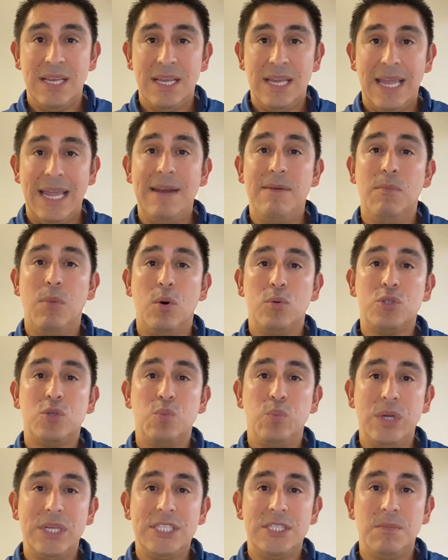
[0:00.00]
in most
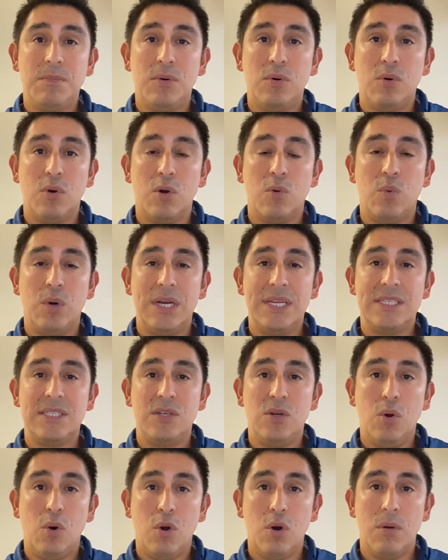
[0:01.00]
reasonable or what is
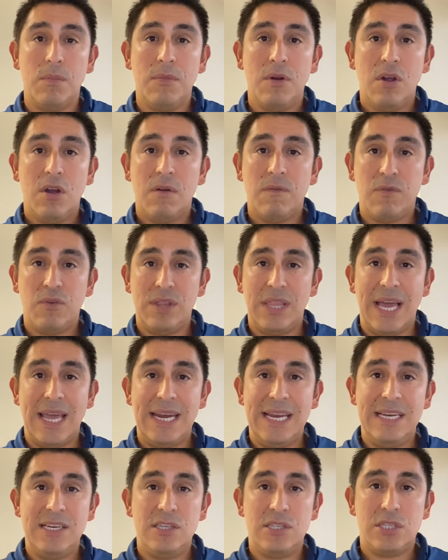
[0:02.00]
norm for that
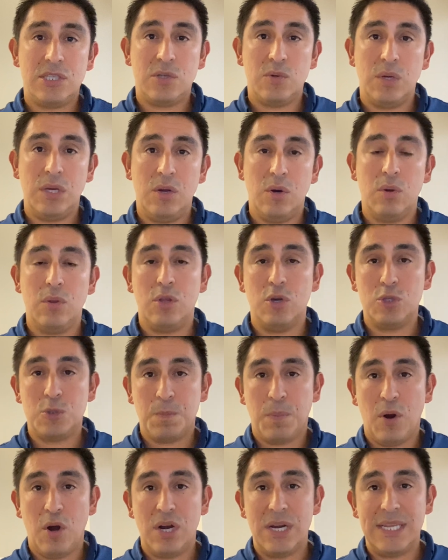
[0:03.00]
industry or those
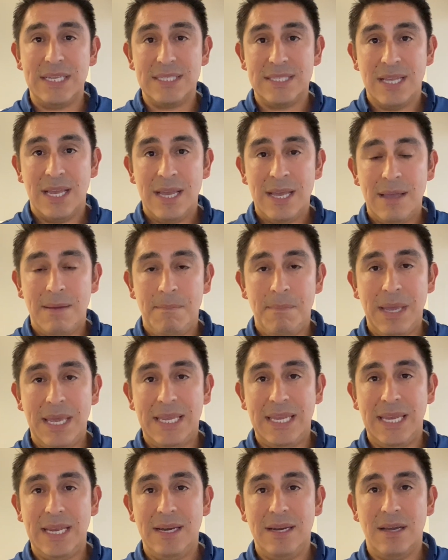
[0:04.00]
parties
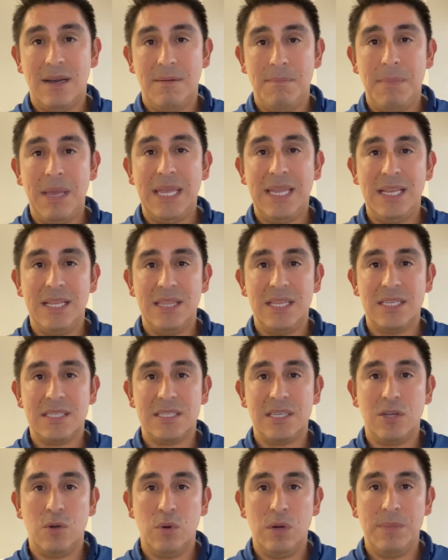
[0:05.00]
making this
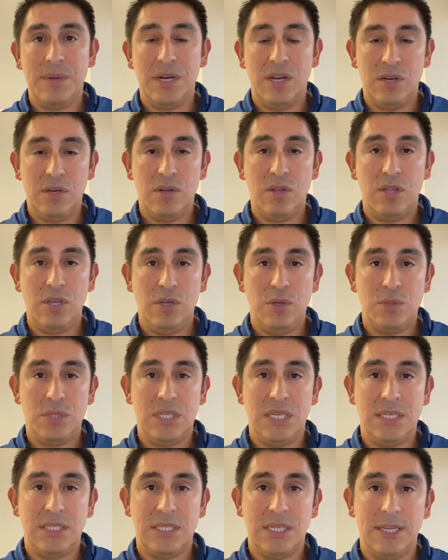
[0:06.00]
agreement under the
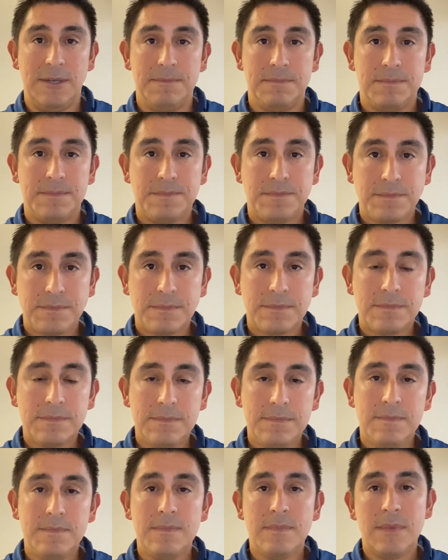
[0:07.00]
UCC.
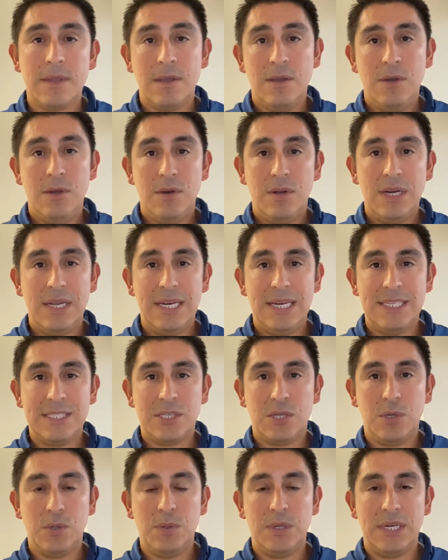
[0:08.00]
Let's
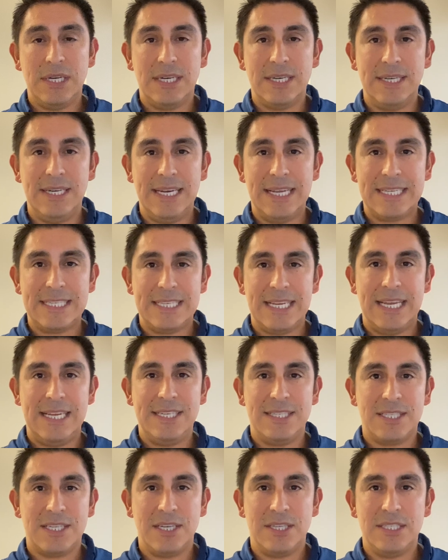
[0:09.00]
go next line,
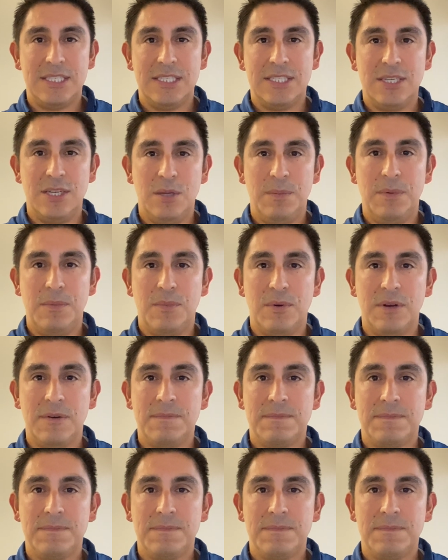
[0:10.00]
discuss this a little bit more.